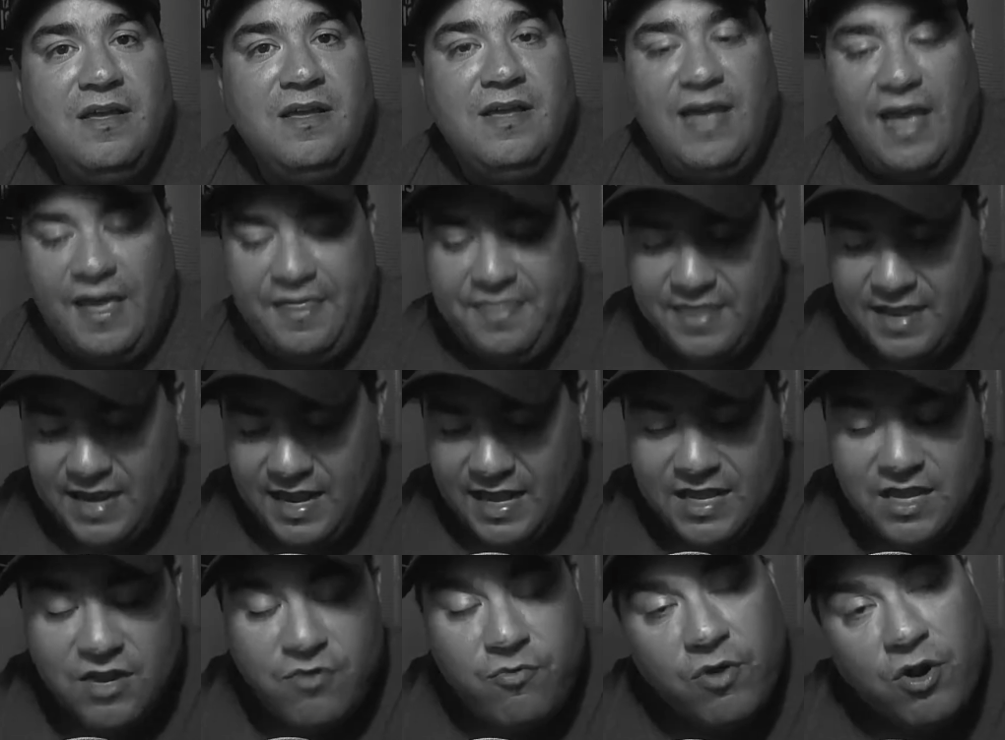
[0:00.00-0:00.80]
And then I
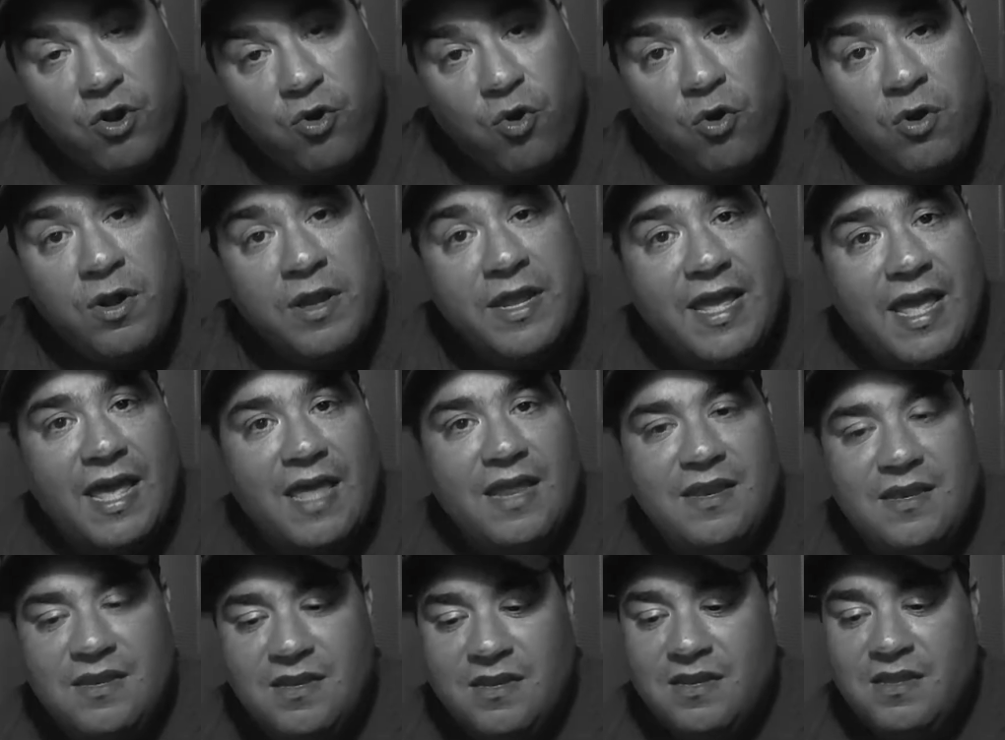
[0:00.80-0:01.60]
hit record
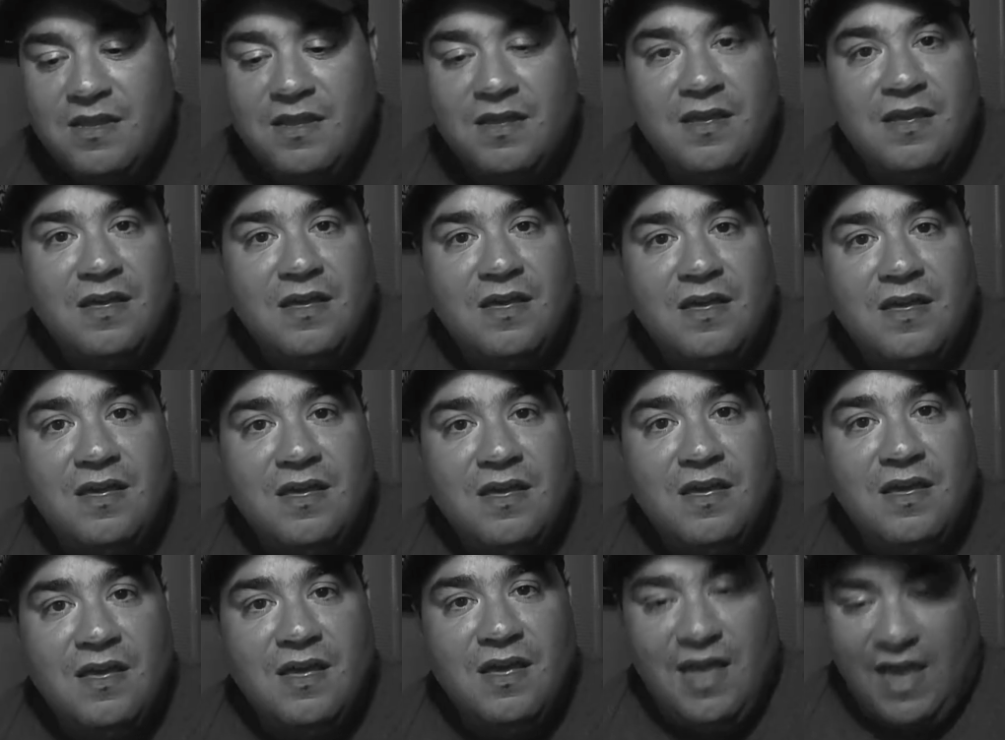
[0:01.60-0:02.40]
again,
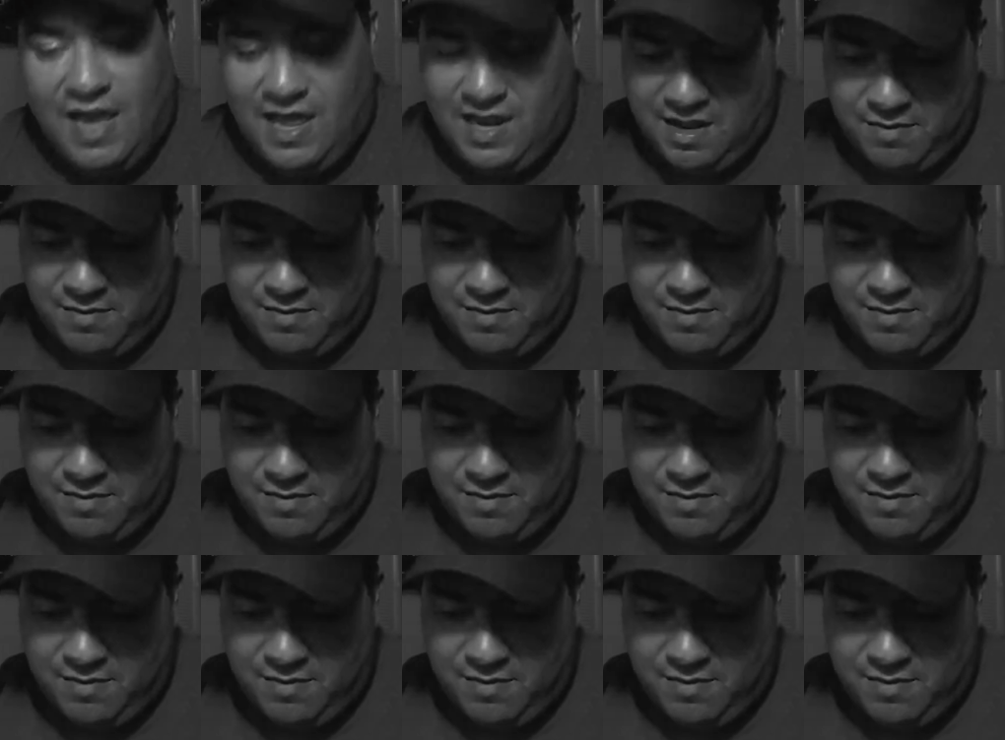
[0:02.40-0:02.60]
and